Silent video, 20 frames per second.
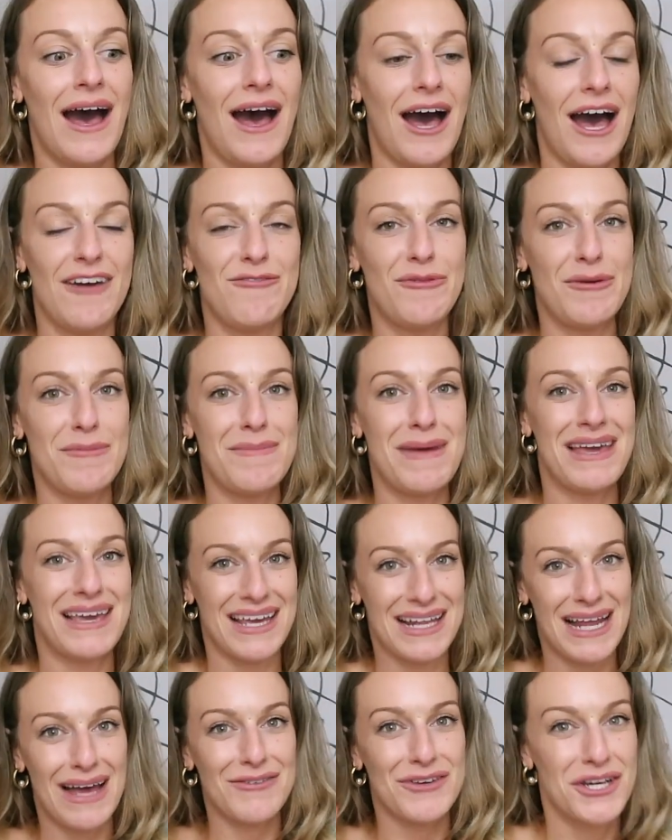I've been
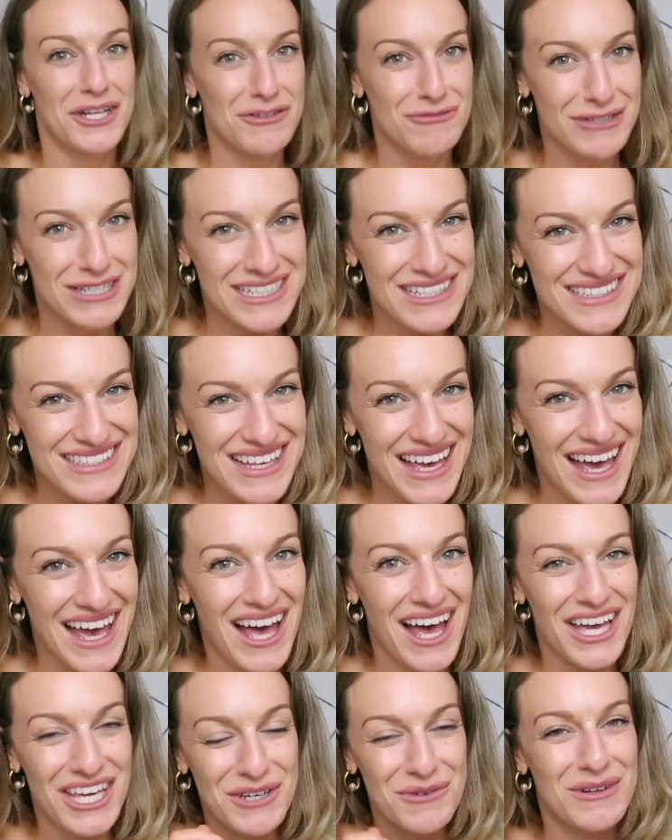making, have you heard of reels
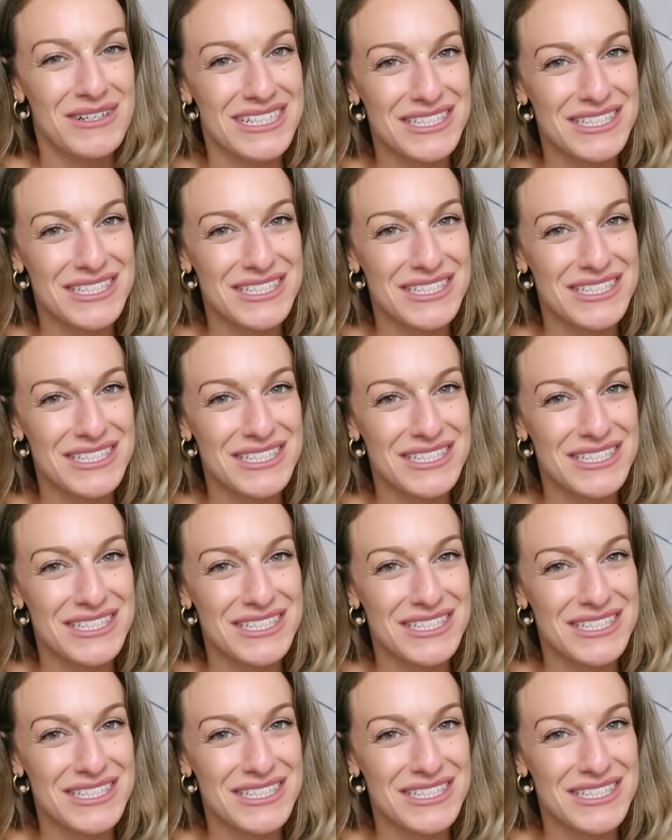yet? Are you on